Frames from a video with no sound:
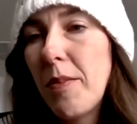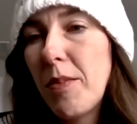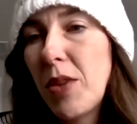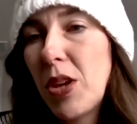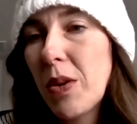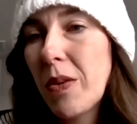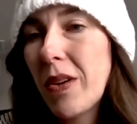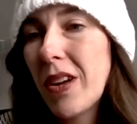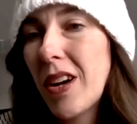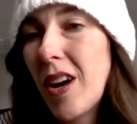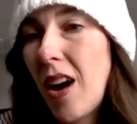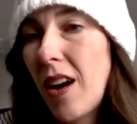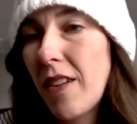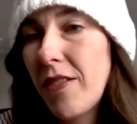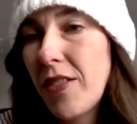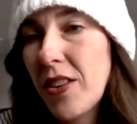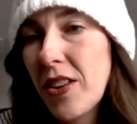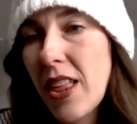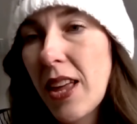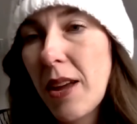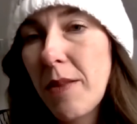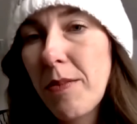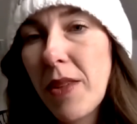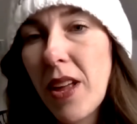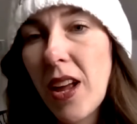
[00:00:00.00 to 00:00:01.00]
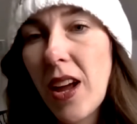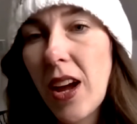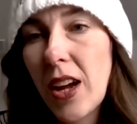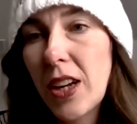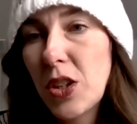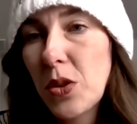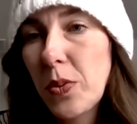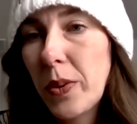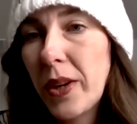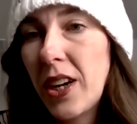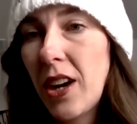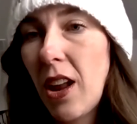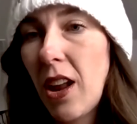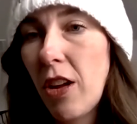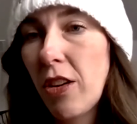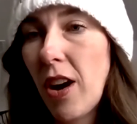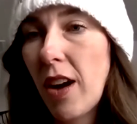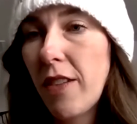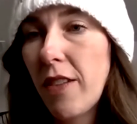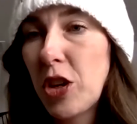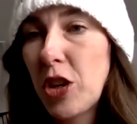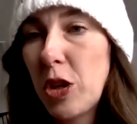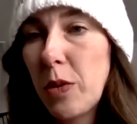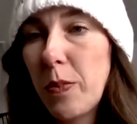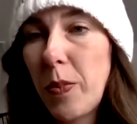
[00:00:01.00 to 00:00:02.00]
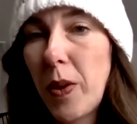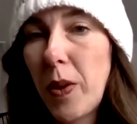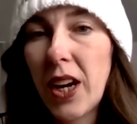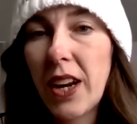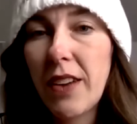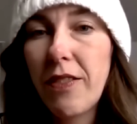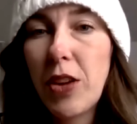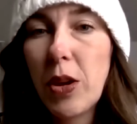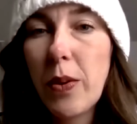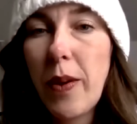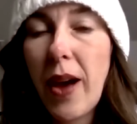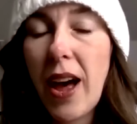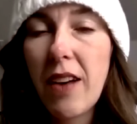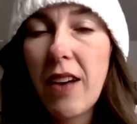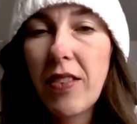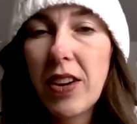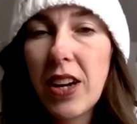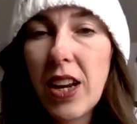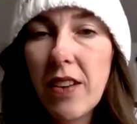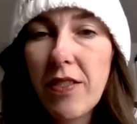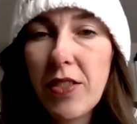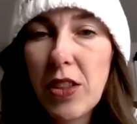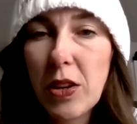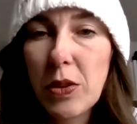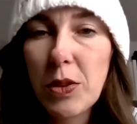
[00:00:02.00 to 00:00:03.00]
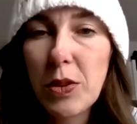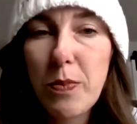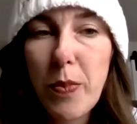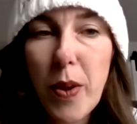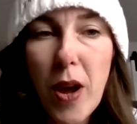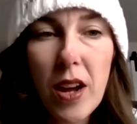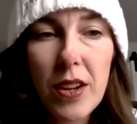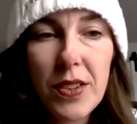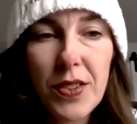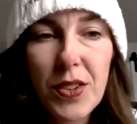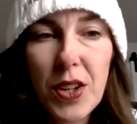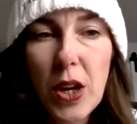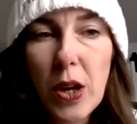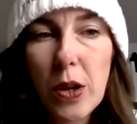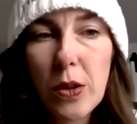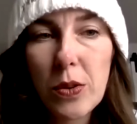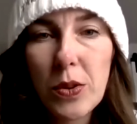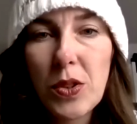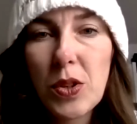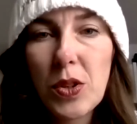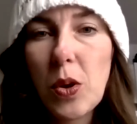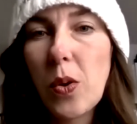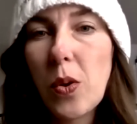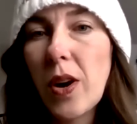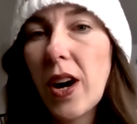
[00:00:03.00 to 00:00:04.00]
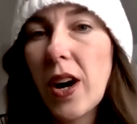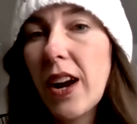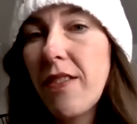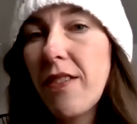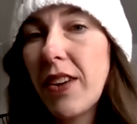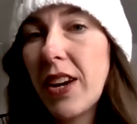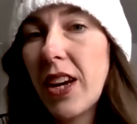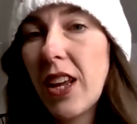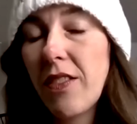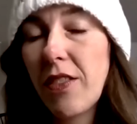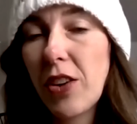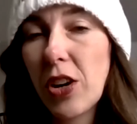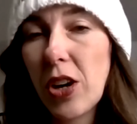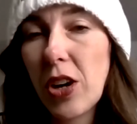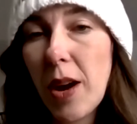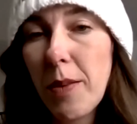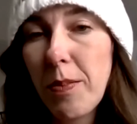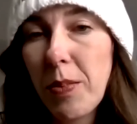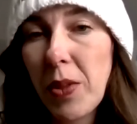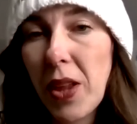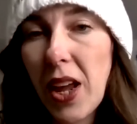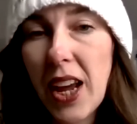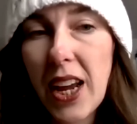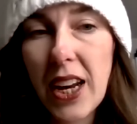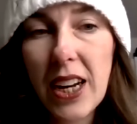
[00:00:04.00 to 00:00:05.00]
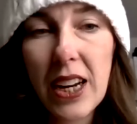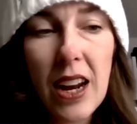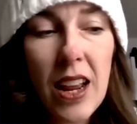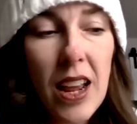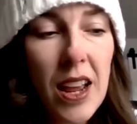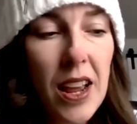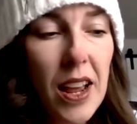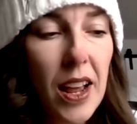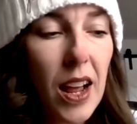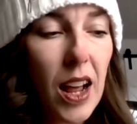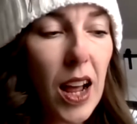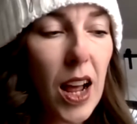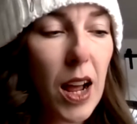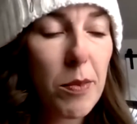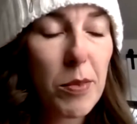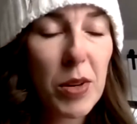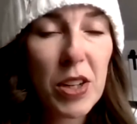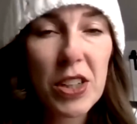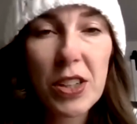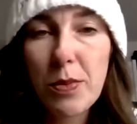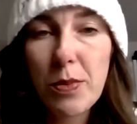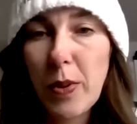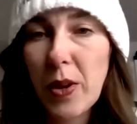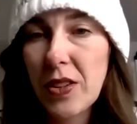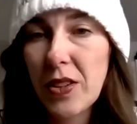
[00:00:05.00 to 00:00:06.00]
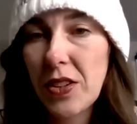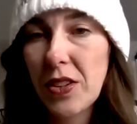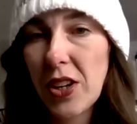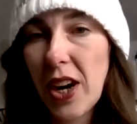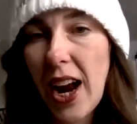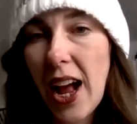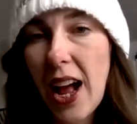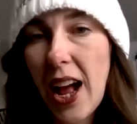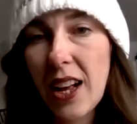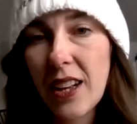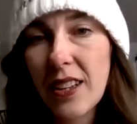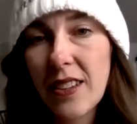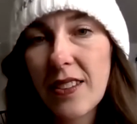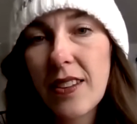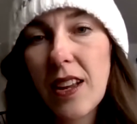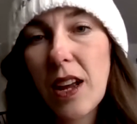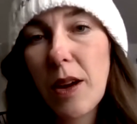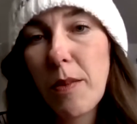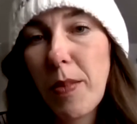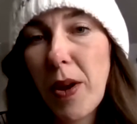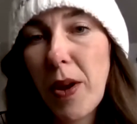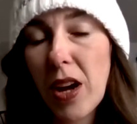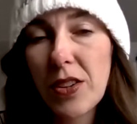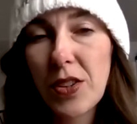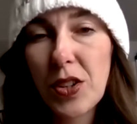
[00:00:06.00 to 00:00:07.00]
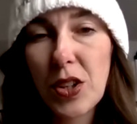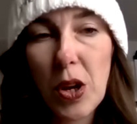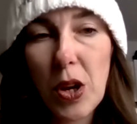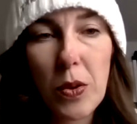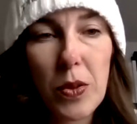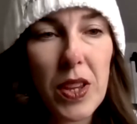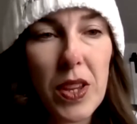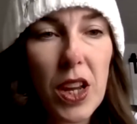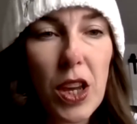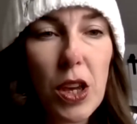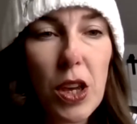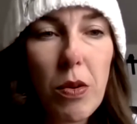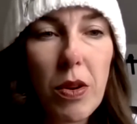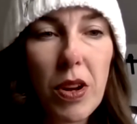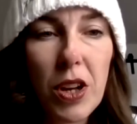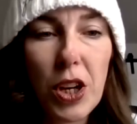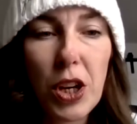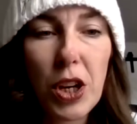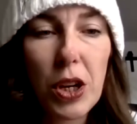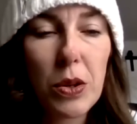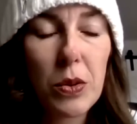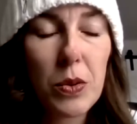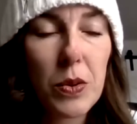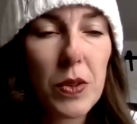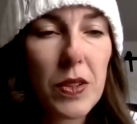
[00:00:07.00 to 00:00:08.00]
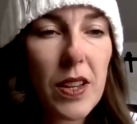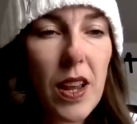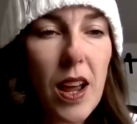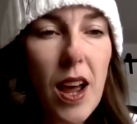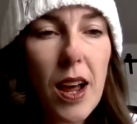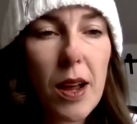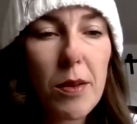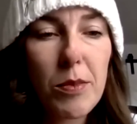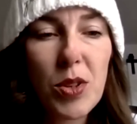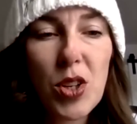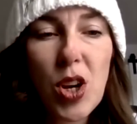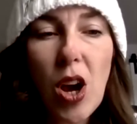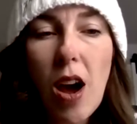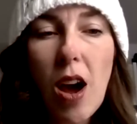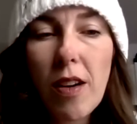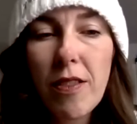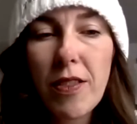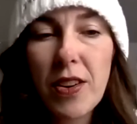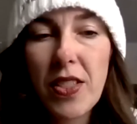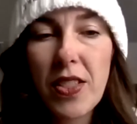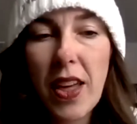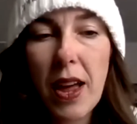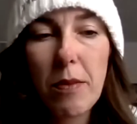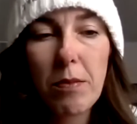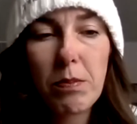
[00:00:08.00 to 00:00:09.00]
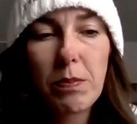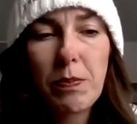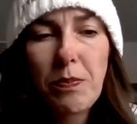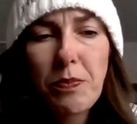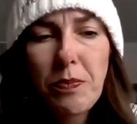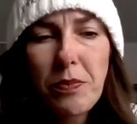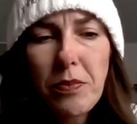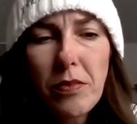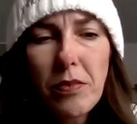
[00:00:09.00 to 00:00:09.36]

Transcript: You can offer them a $20 off coupon if you have any of those box codes, or if any of your upline or sponsor has a box code that you can use to offer them.